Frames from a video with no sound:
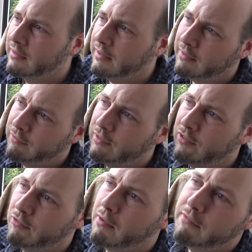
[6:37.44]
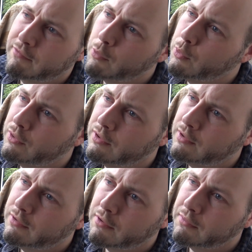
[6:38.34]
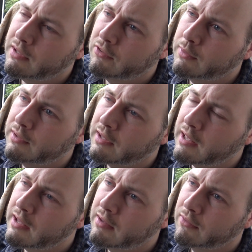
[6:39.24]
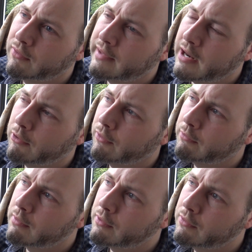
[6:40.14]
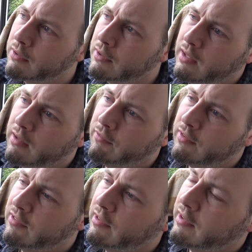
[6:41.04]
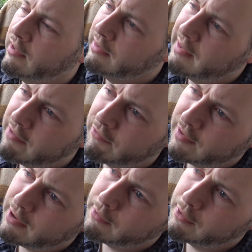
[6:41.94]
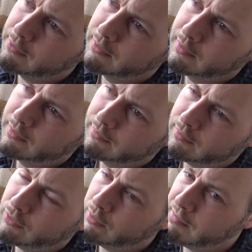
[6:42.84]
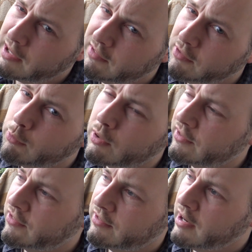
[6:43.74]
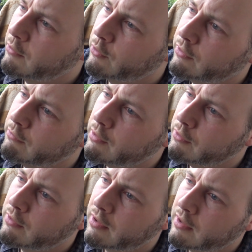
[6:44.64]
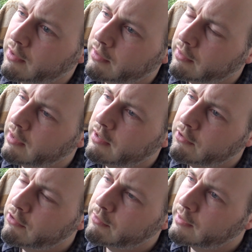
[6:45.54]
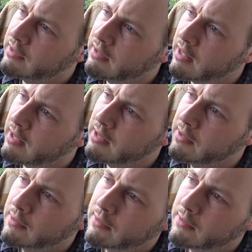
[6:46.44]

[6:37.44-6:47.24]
And if it's straight forward, you don't need to indicate on the arrow on the road. If it's like a left arrow on the painted white arrow on the road, then you do indicate.